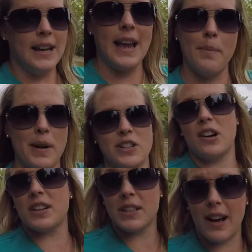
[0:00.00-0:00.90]
yet my
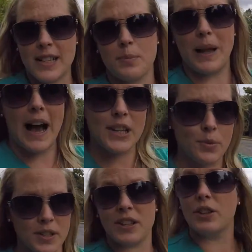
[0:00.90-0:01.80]
dog still has a blast.
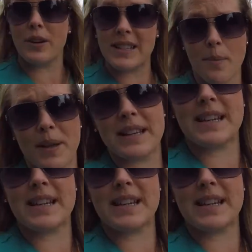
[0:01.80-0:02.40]
We're still doing something